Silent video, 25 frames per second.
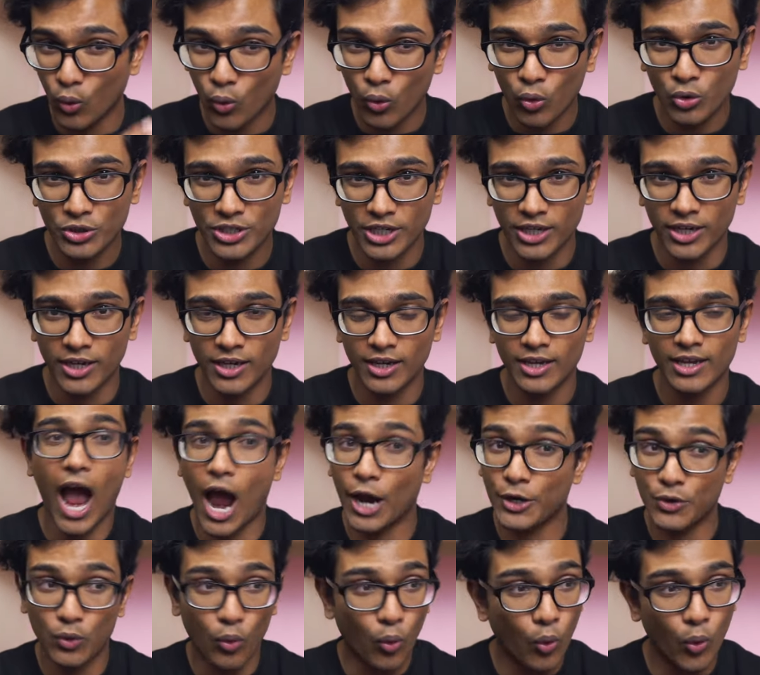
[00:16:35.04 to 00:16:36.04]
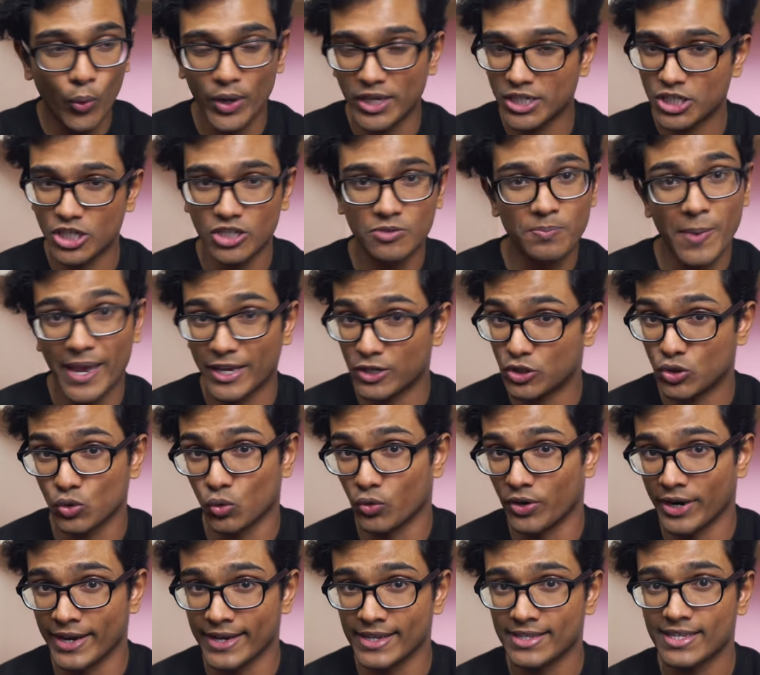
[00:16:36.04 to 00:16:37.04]
order, I'd always just make
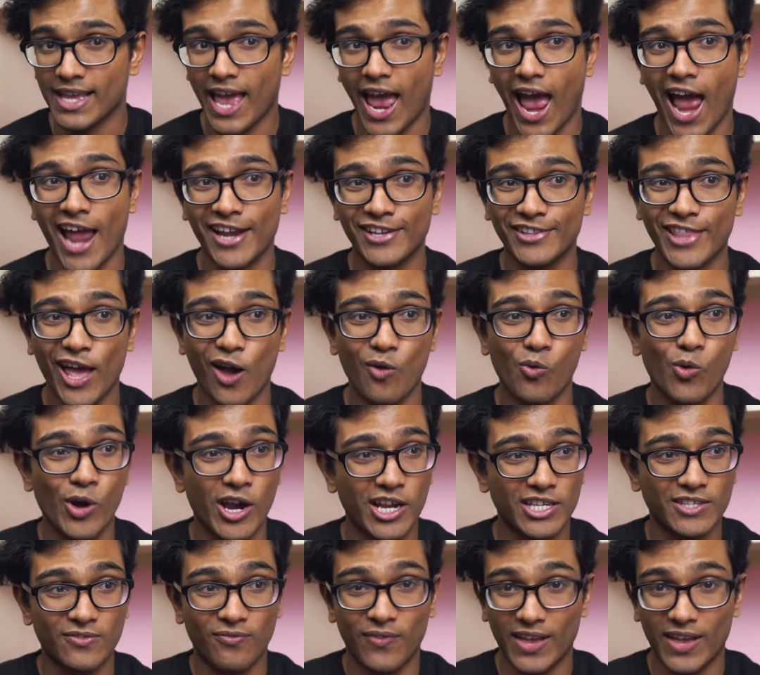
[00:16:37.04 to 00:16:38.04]
stories, and that worked